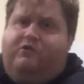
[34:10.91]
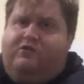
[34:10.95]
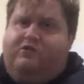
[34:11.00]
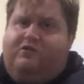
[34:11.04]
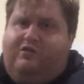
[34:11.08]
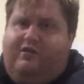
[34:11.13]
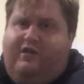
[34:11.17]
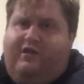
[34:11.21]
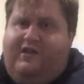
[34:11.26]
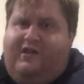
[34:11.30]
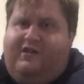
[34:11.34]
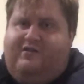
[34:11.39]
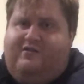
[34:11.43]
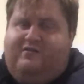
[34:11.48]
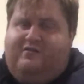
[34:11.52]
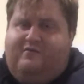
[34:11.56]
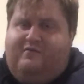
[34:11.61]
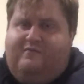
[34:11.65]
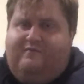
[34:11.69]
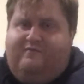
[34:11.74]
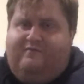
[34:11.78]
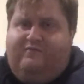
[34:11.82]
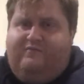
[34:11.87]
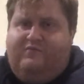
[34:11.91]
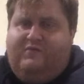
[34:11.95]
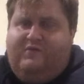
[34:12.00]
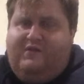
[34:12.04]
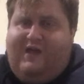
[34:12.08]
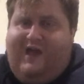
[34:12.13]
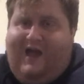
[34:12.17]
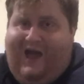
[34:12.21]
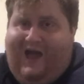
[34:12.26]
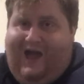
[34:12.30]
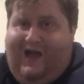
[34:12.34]
at least
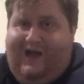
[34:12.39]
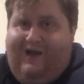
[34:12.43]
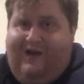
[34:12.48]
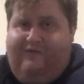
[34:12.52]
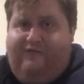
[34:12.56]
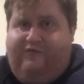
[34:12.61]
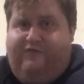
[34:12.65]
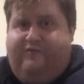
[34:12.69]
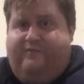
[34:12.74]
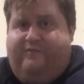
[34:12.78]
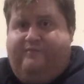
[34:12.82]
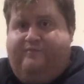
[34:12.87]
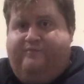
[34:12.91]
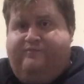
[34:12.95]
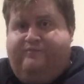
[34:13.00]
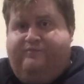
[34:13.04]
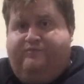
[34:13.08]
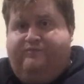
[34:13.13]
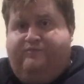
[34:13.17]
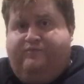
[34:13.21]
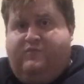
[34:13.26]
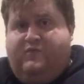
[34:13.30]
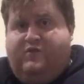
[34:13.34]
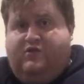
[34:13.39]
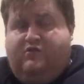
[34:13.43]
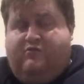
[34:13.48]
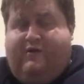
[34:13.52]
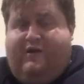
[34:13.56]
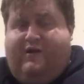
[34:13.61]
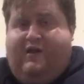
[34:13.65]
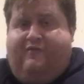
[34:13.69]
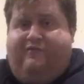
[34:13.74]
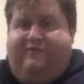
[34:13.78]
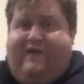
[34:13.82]
have
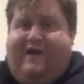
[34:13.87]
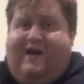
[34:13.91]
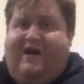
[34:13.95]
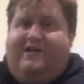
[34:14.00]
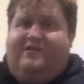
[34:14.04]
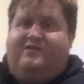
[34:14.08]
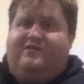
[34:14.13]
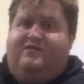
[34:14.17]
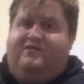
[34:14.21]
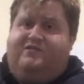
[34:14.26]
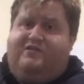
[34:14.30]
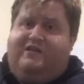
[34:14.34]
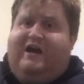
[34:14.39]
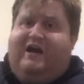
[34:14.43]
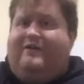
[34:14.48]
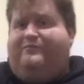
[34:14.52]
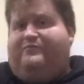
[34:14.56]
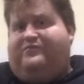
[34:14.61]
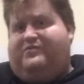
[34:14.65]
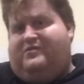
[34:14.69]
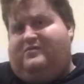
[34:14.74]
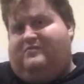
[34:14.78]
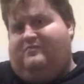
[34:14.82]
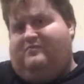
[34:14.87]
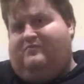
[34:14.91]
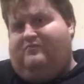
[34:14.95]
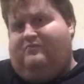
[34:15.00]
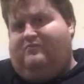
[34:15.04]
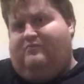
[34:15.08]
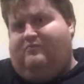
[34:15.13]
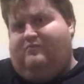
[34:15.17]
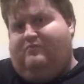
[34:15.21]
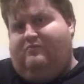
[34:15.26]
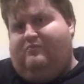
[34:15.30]
20,000 subs
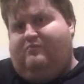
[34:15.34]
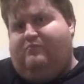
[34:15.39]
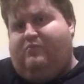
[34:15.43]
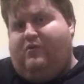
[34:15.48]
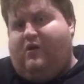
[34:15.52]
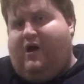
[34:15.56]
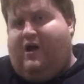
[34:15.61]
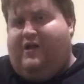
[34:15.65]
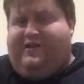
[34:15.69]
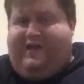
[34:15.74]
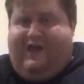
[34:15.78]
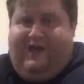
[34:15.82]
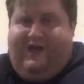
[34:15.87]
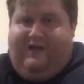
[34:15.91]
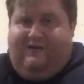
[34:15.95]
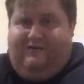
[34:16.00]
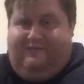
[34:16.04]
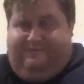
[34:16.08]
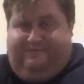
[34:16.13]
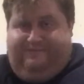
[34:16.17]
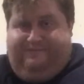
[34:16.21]
by now.